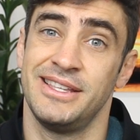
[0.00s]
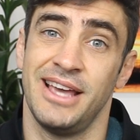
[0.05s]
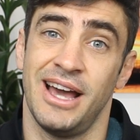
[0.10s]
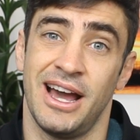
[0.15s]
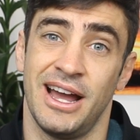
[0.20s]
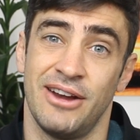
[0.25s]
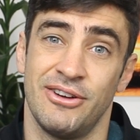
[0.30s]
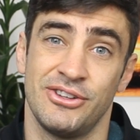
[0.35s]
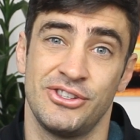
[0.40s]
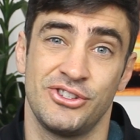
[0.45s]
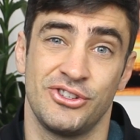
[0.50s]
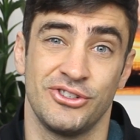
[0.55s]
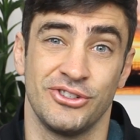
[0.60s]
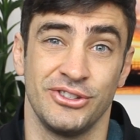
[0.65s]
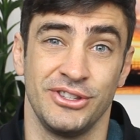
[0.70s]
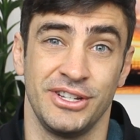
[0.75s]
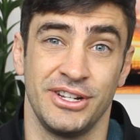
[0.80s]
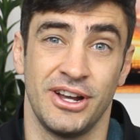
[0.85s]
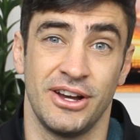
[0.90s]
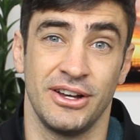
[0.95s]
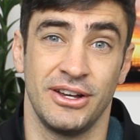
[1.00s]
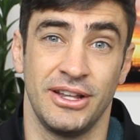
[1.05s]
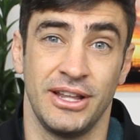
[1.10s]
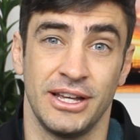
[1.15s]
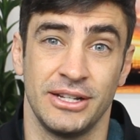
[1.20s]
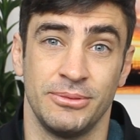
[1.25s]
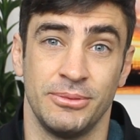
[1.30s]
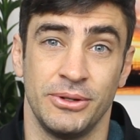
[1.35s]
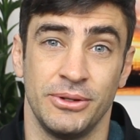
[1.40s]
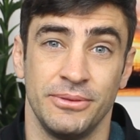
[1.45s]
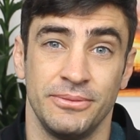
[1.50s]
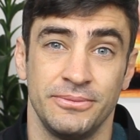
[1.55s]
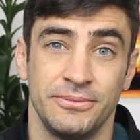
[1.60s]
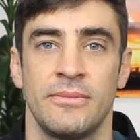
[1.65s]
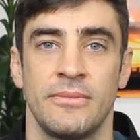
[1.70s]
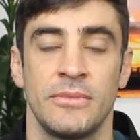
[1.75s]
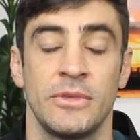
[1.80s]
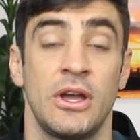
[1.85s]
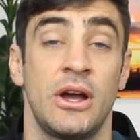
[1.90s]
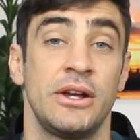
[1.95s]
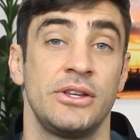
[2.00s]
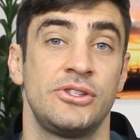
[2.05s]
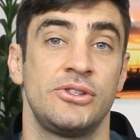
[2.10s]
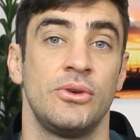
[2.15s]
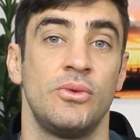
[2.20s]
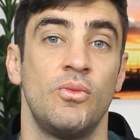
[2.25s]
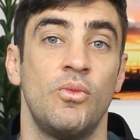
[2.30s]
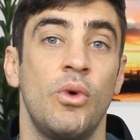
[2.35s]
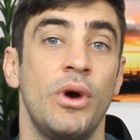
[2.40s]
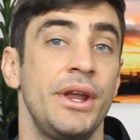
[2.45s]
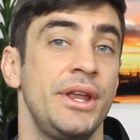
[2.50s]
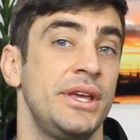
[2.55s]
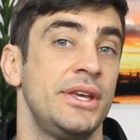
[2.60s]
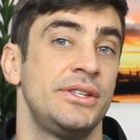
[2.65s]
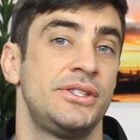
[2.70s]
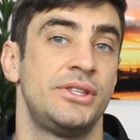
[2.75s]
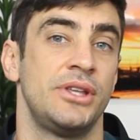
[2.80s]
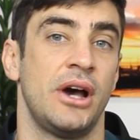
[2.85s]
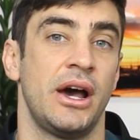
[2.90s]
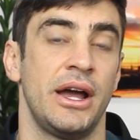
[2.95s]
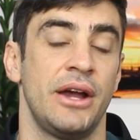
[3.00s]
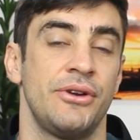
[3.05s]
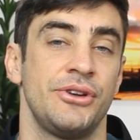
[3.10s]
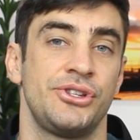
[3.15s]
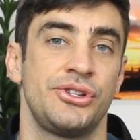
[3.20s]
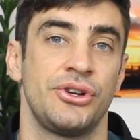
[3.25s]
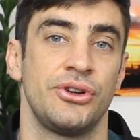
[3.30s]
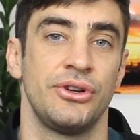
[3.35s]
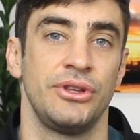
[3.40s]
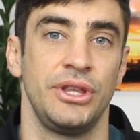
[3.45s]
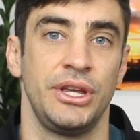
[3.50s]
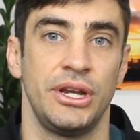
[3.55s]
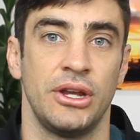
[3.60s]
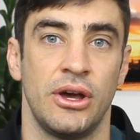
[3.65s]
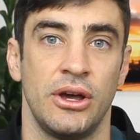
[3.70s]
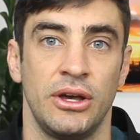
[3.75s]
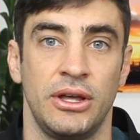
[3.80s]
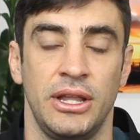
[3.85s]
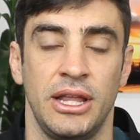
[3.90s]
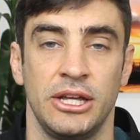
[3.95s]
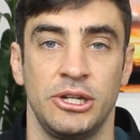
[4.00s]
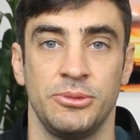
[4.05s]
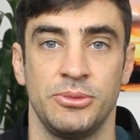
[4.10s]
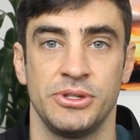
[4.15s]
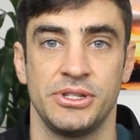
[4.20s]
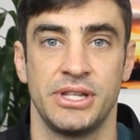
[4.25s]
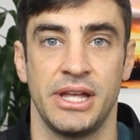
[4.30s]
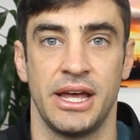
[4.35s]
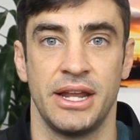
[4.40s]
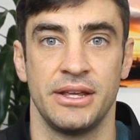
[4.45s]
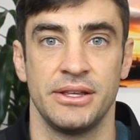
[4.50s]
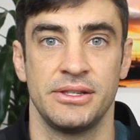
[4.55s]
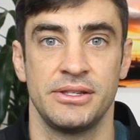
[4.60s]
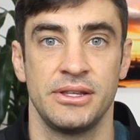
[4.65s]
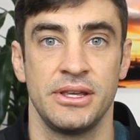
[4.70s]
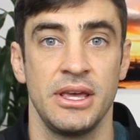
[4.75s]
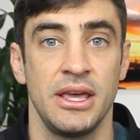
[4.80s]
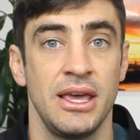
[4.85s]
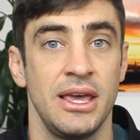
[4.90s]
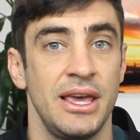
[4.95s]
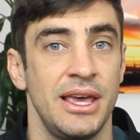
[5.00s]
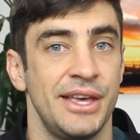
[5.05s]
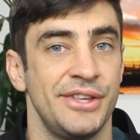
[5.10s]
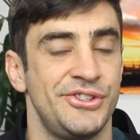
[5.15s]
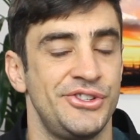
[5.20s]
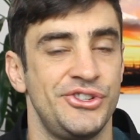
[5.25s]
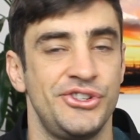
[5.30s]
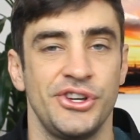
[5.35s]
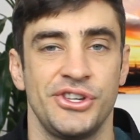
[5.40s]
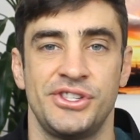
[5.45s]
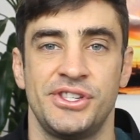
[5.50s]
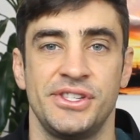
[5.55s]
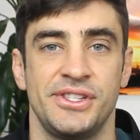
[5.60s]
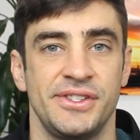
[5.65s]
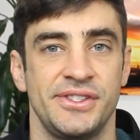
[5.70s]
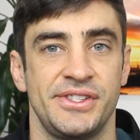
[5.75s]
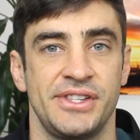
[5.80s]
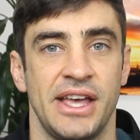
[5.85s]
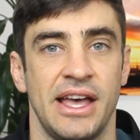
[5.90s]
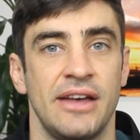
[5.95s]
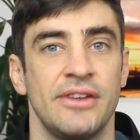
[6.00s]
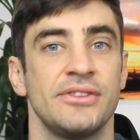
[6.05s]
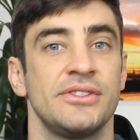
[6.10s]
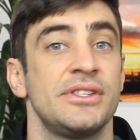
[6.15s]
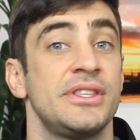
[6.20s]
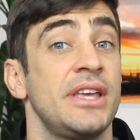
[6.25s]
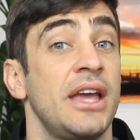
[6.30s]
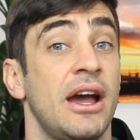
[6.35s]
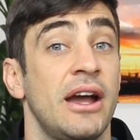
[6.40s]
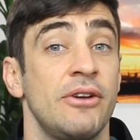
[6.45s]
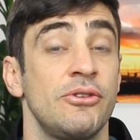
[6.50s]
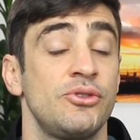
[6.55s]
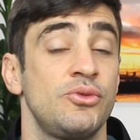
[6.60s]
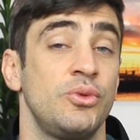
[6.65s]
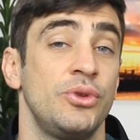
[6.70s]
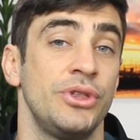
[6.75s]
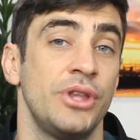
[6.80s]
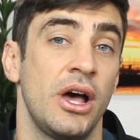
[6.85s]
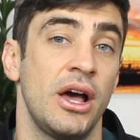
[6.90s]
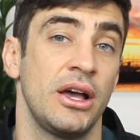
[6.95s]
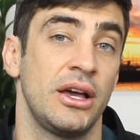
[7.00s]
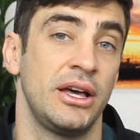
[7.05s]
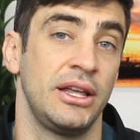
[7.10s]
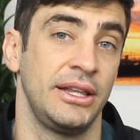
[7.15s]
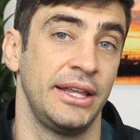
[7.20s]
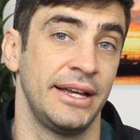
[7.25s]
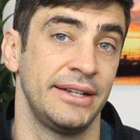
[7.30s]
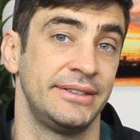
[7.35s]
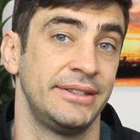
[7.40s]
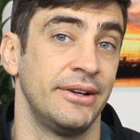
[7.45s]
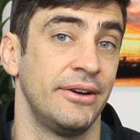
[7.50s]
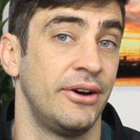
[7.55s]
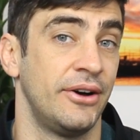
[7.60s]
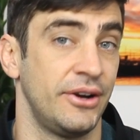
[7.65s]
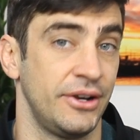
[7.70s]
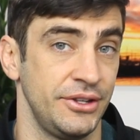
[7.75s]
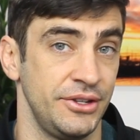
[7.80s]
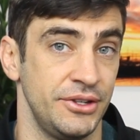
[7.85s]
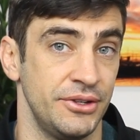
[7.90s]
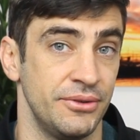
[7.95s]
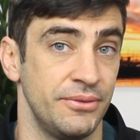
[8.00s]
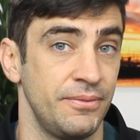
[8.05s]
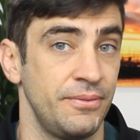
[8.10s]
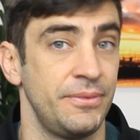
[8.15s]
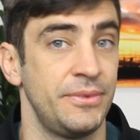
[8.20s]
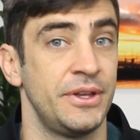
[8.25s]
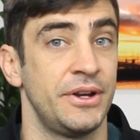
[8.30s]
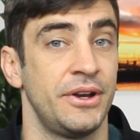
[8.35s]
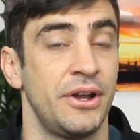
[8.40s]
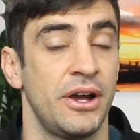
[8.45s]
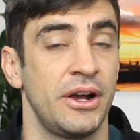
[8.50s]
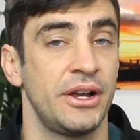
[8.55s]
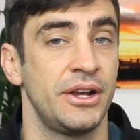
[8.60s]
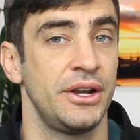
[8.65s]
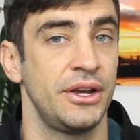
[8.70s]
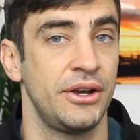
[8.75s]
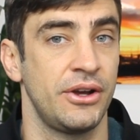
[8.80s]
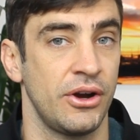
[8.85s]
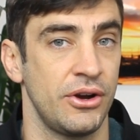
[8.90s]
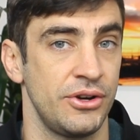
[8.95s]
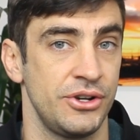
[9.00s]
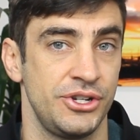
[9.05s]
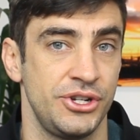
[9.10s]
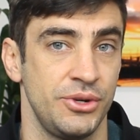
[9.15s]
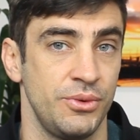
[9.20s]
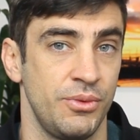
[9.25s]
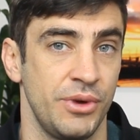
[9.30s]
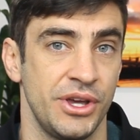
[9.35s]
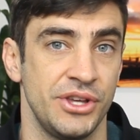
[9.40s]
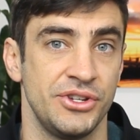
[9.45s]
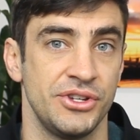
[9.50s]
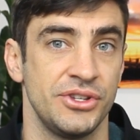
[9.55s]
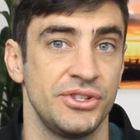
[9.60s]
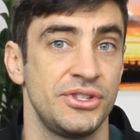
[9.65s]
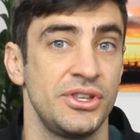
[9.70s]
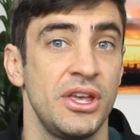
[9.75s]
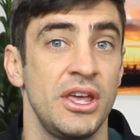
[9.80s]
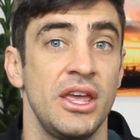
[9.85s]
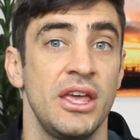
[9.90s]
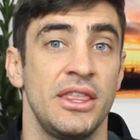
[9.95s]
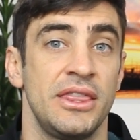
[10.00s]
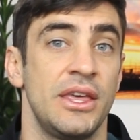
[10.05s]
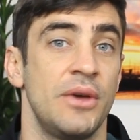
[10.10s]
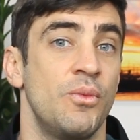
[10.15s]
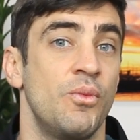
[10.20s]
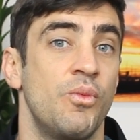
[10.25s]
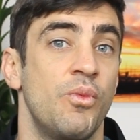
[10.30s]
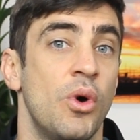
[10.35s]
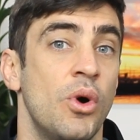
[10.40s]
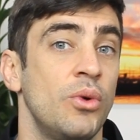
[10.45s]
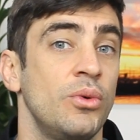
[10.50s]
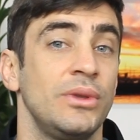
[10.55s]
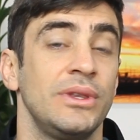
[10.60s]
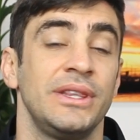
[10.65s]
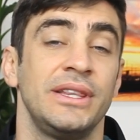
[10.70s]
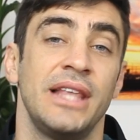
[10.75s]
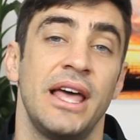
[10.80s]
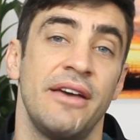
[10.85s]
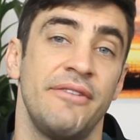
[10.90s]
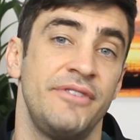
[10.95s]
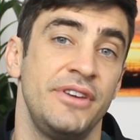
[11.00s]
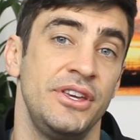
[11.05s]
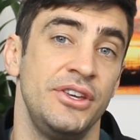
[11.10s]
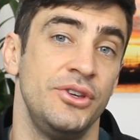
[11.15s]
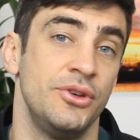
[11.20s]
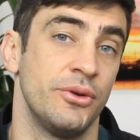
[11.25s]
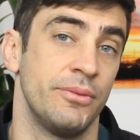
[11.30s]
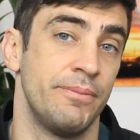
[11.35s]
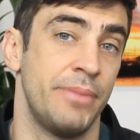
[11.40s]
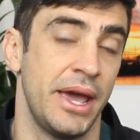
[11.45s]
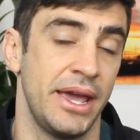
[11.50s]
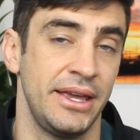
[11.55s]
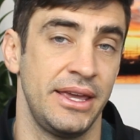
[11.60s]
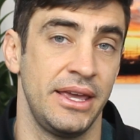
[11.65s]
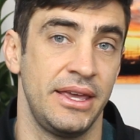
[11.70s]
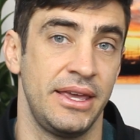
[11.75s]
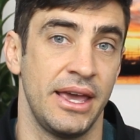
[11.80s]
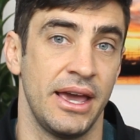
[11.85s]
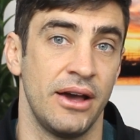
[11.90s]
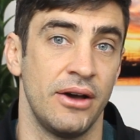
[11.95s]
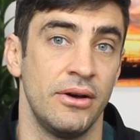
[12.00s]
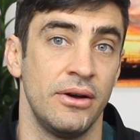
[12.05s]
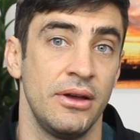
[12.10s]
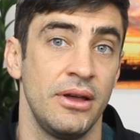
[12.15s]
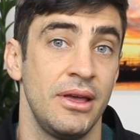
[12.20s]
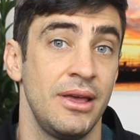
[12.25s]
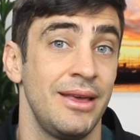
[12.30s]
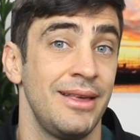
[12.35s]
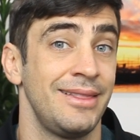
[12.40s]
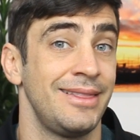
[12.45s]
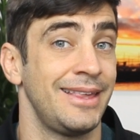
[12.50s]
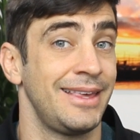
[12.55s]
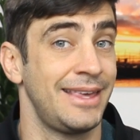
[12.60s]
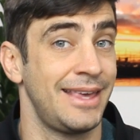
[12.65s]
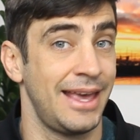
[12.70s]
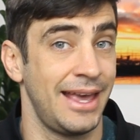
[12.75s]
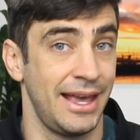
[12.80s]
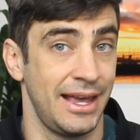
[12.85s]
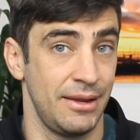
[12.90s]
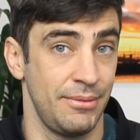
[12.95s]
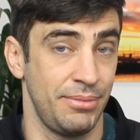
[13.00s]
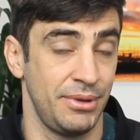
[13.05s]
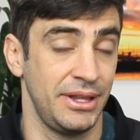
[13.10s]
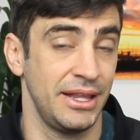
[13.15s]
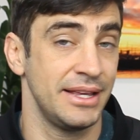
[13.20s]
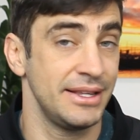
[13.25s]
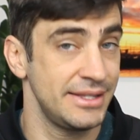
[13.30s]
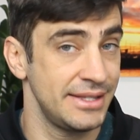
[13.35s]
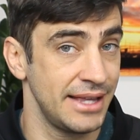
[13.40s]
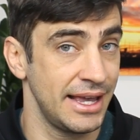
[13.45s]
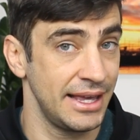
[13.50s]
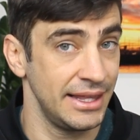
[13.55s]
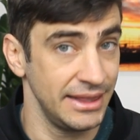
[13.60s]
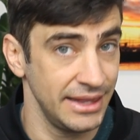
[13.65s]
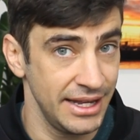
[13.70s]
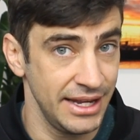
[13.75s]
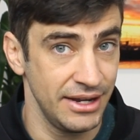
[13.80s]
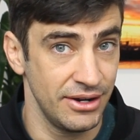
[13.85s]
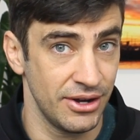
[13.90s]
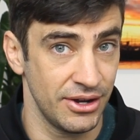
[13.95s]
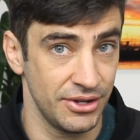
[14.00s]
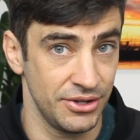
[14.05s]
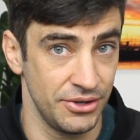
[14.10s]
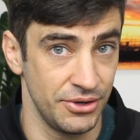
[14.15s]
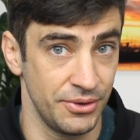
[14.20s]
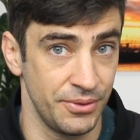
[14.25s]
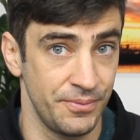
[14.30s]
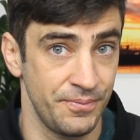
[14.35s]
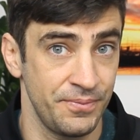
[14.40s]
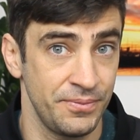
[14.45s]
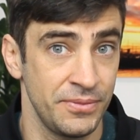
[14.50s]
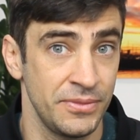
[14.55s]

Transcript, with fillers: the IRS currently non-collectible. All right, so what is the IRS currently non-collectible status? It's just as it sounds. The IRS will not collect on you. They're not going to garnish your wages. They won't levy your bank account. They can place a lien on you.